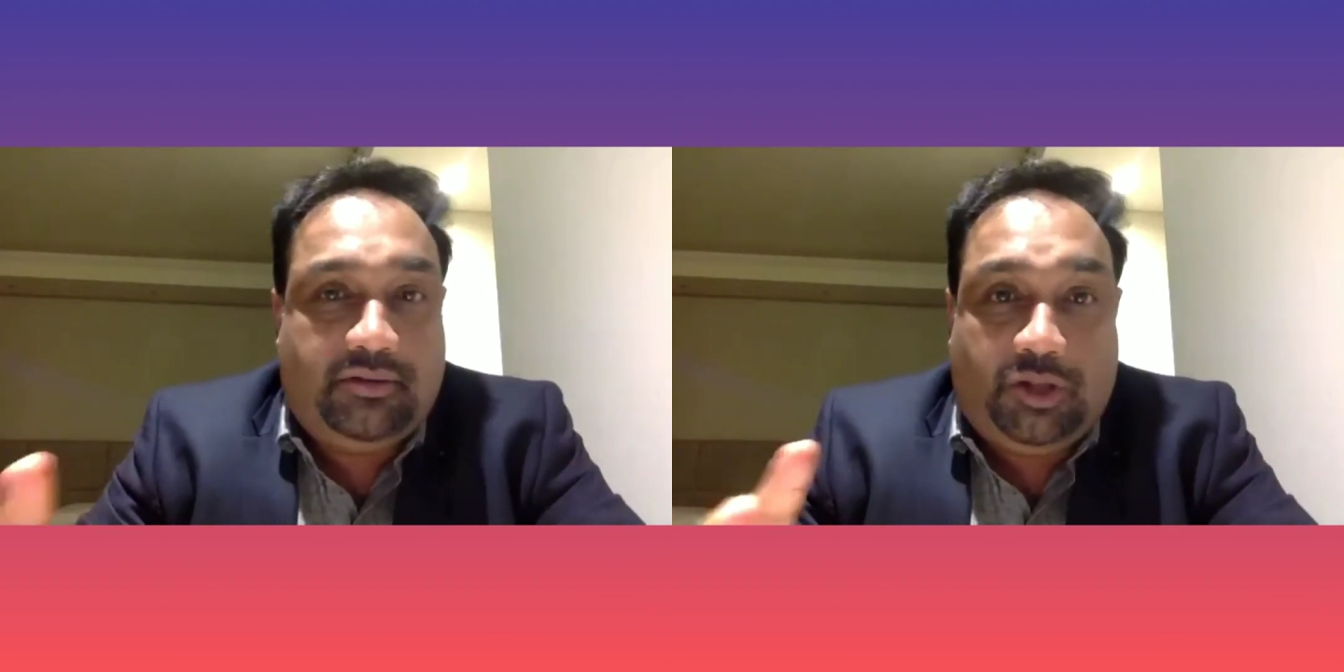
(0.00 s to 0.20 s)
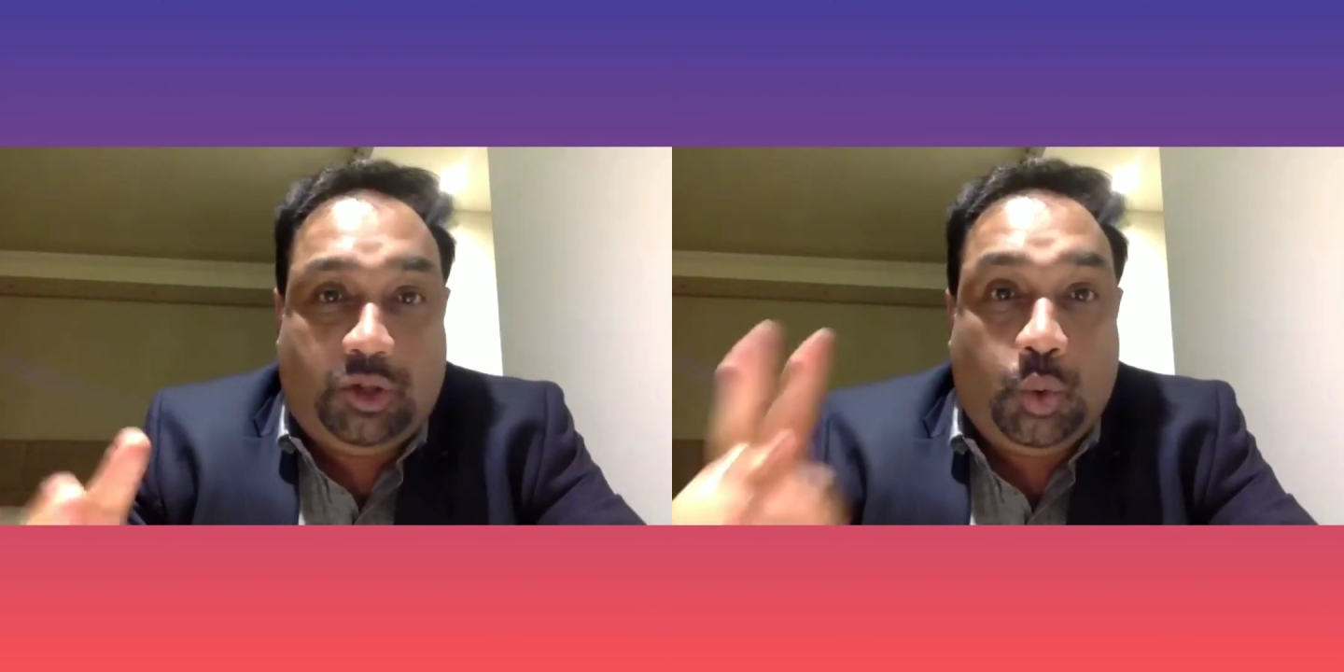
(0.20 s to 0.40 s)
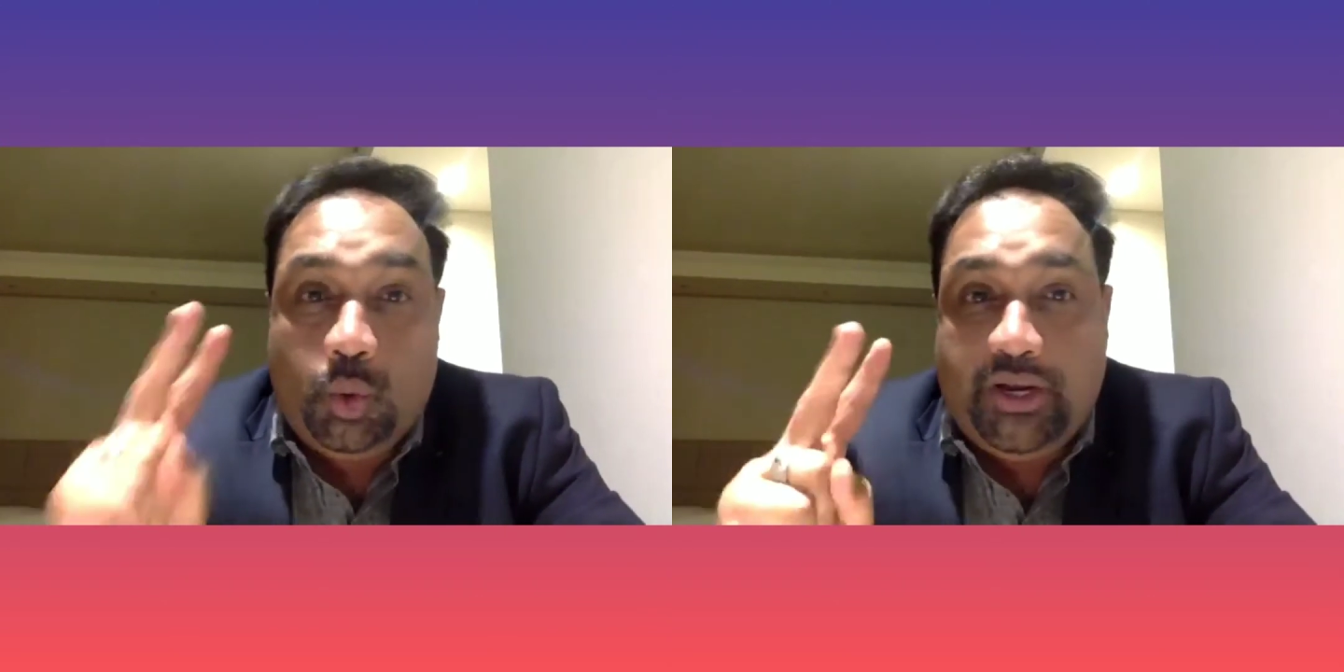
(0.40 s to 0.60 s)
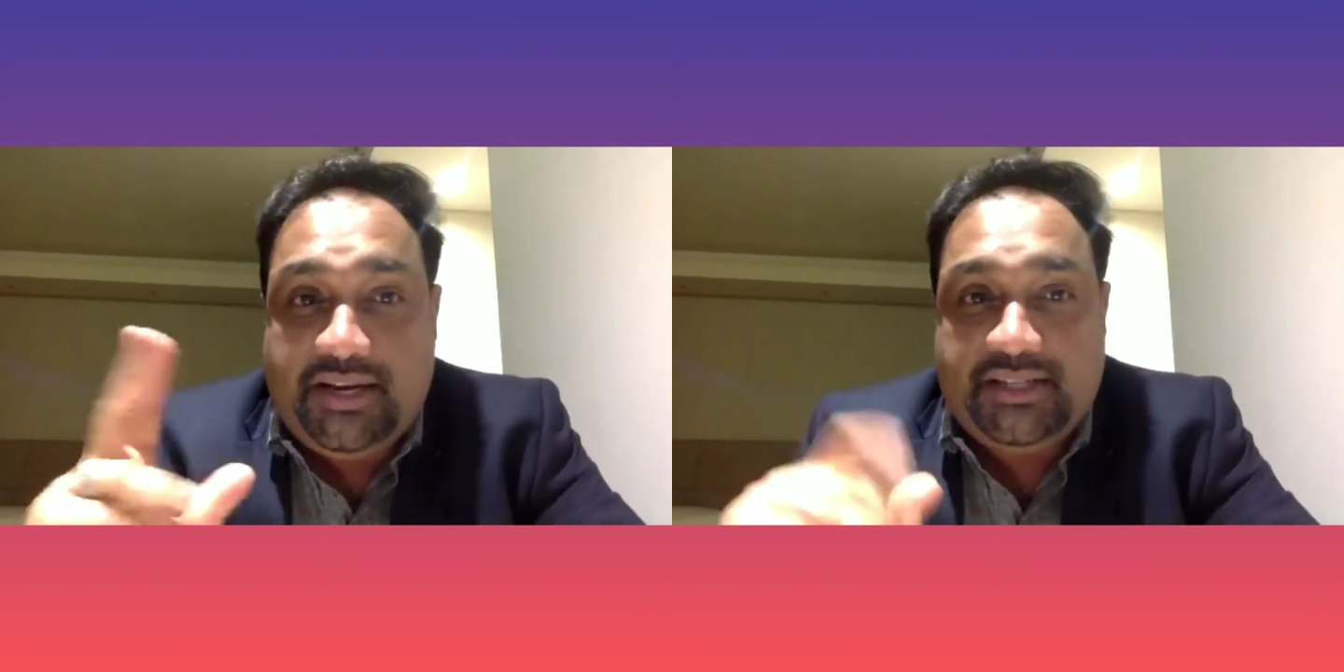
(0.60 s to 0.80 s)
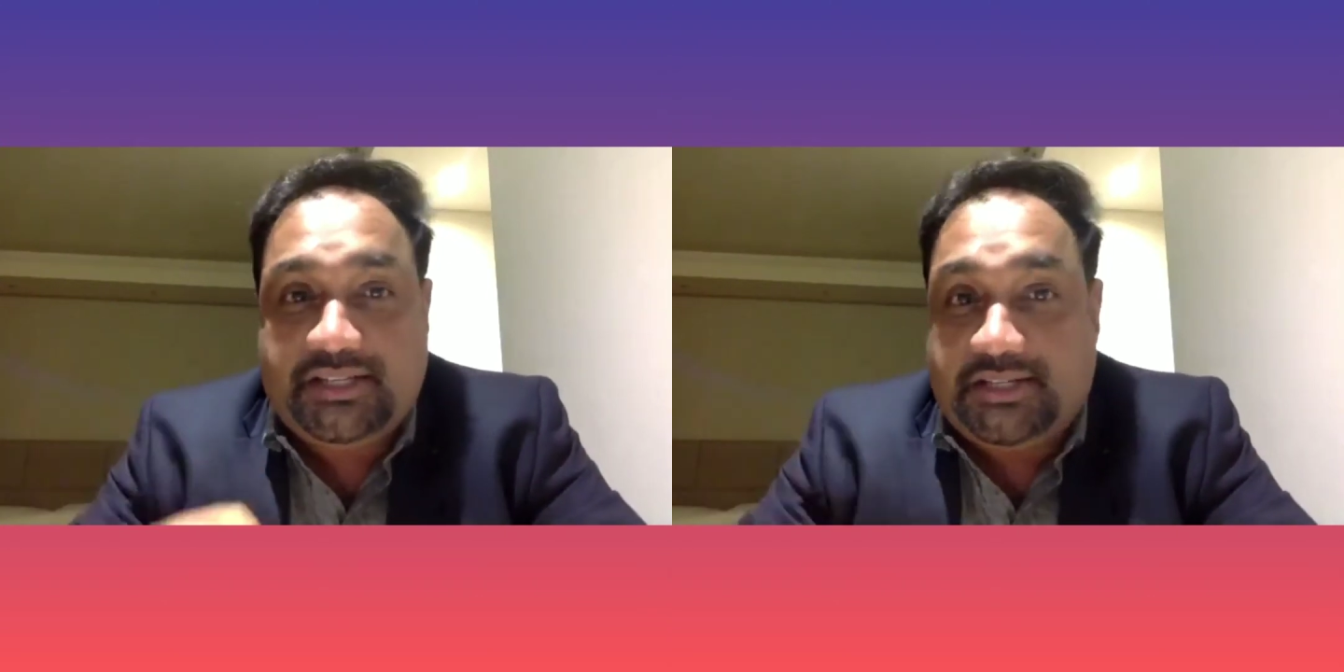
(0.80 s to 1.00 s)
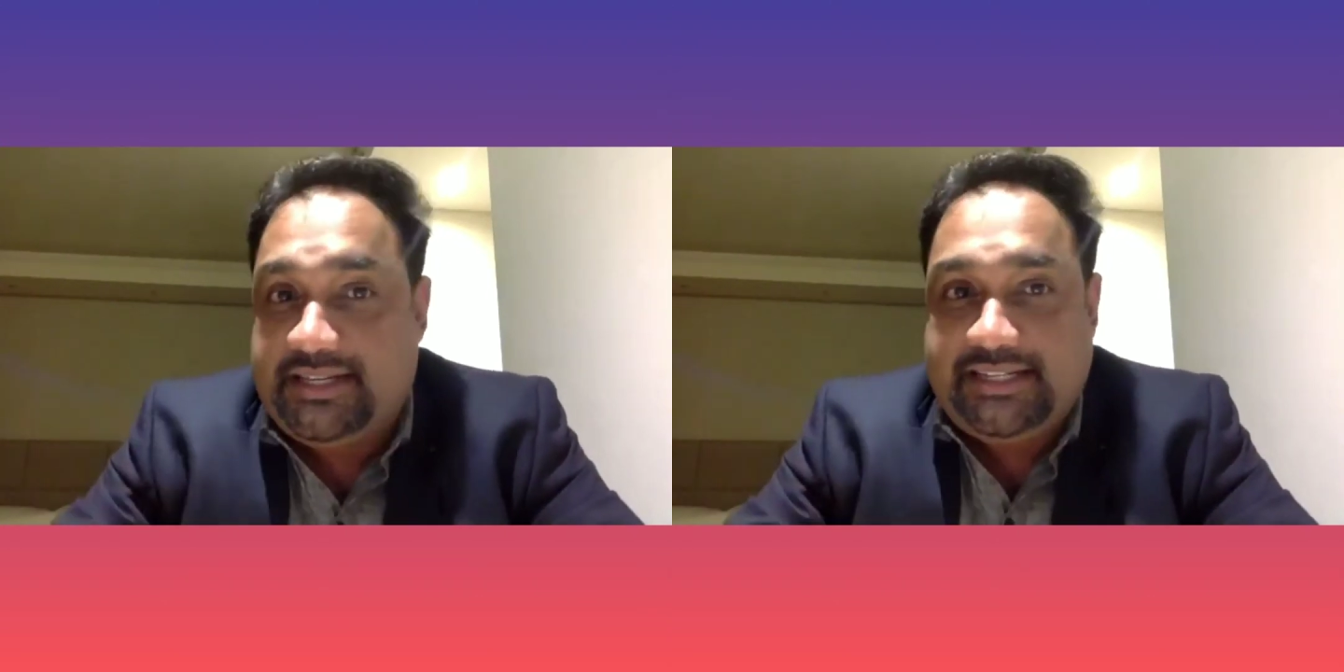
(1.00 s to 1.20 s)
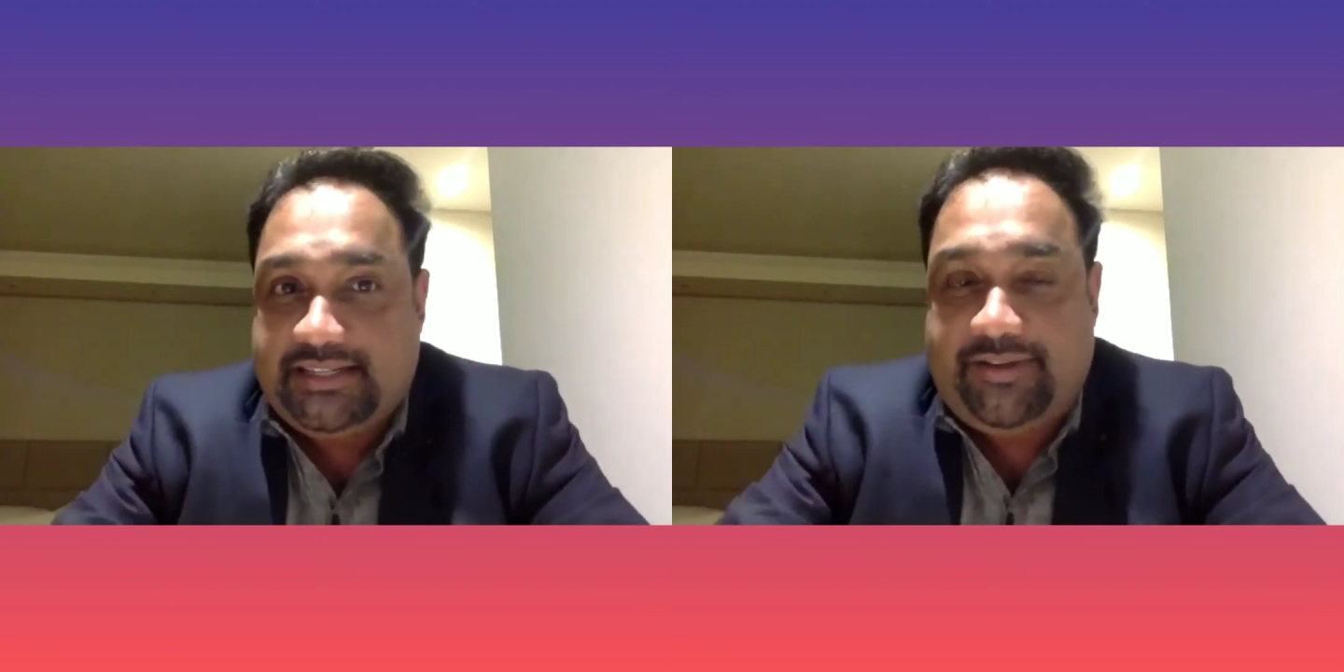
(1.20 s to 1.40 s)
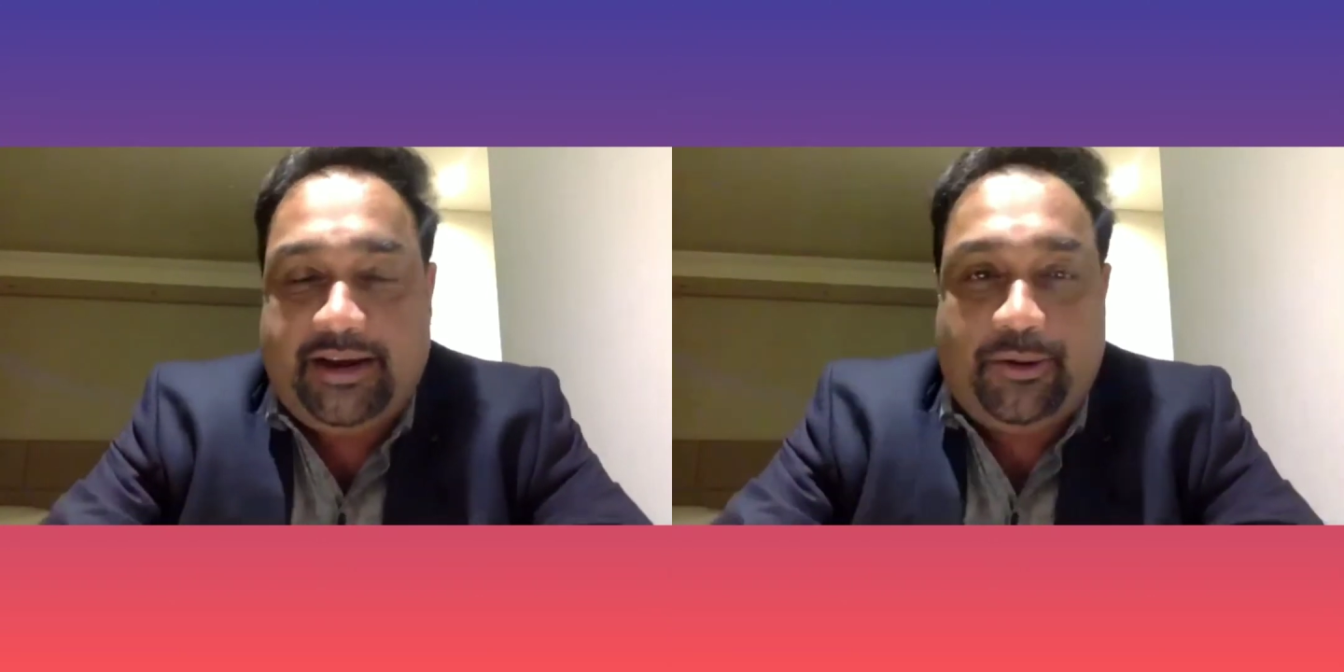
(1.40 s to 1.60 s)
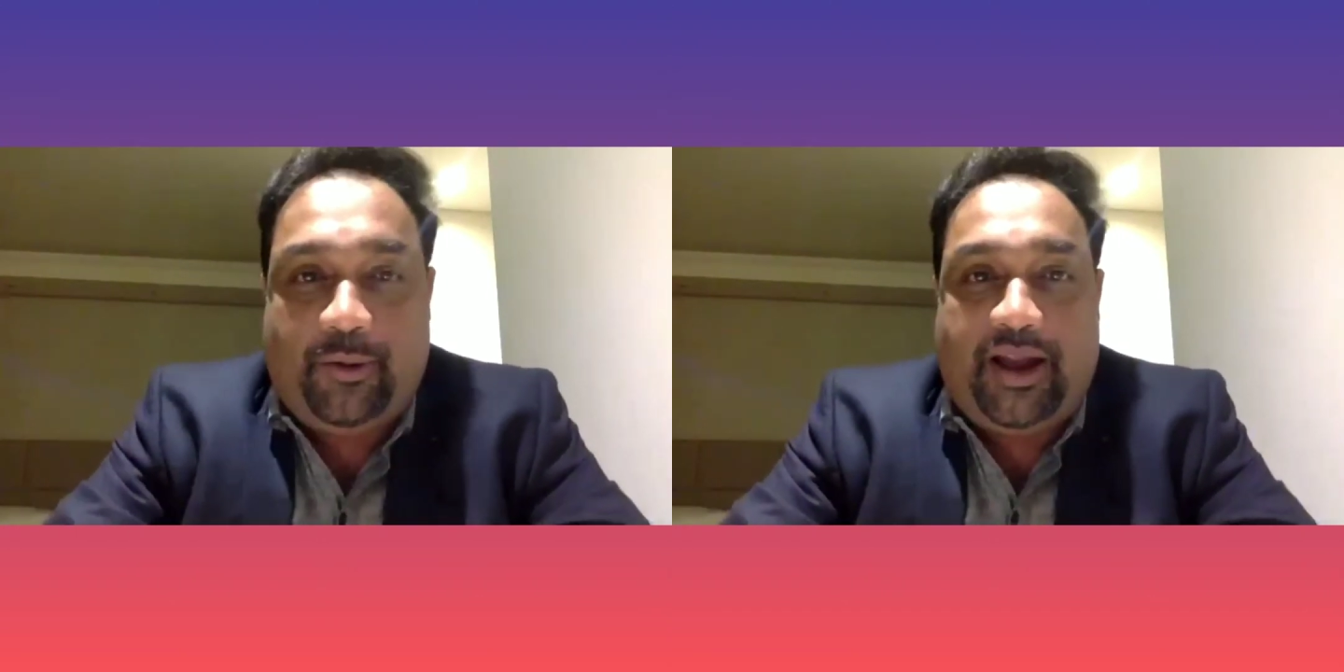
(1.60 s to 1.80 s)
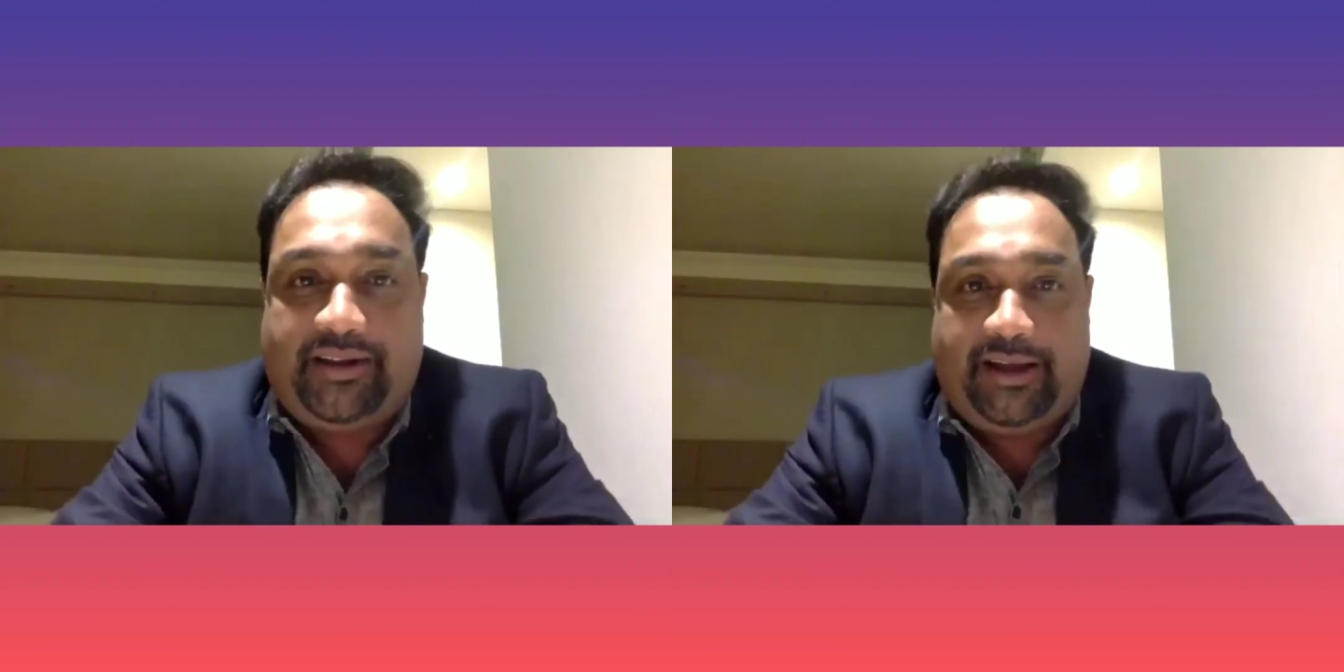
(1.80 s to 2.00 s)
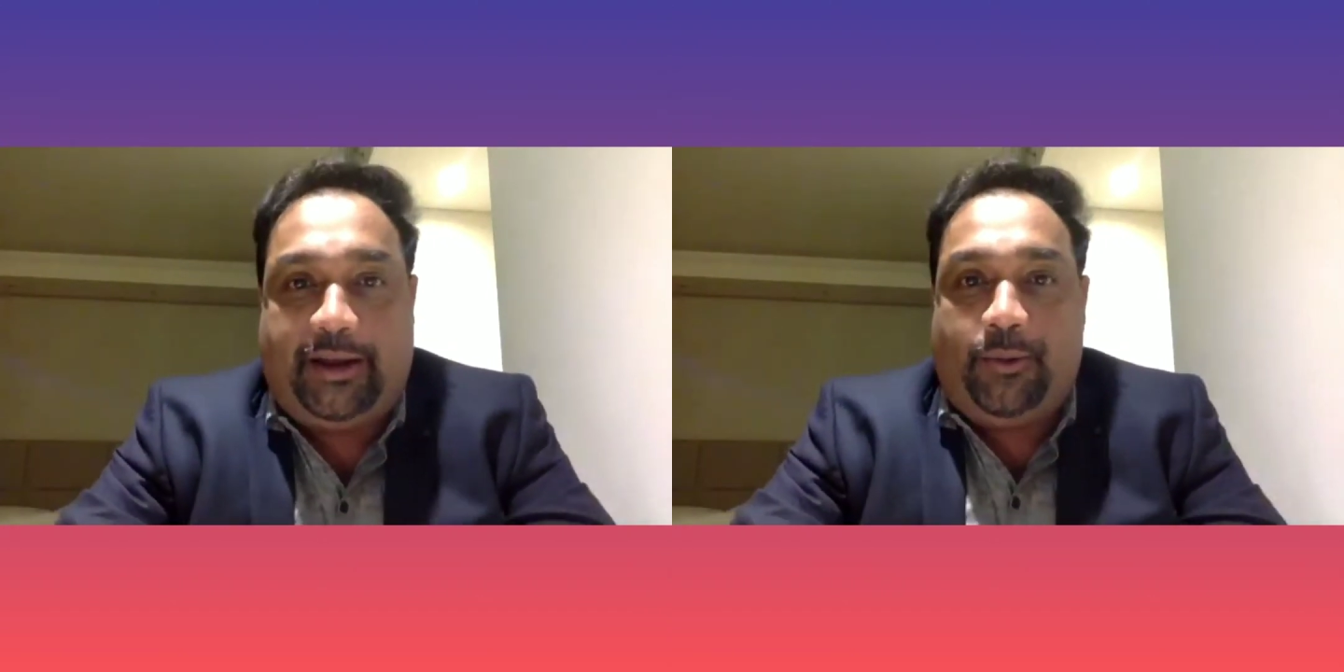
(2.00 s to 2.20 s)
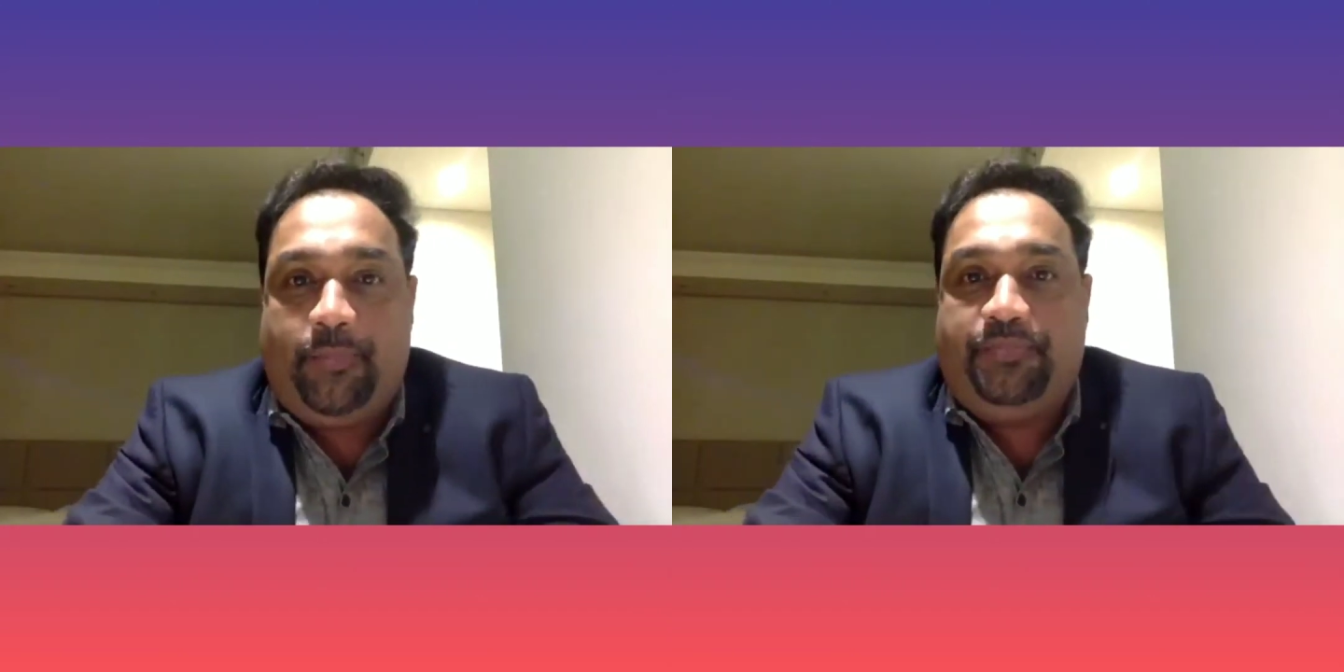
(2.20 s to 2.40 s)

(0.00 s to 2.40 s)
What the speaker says: two industries will grow, I'll tell you.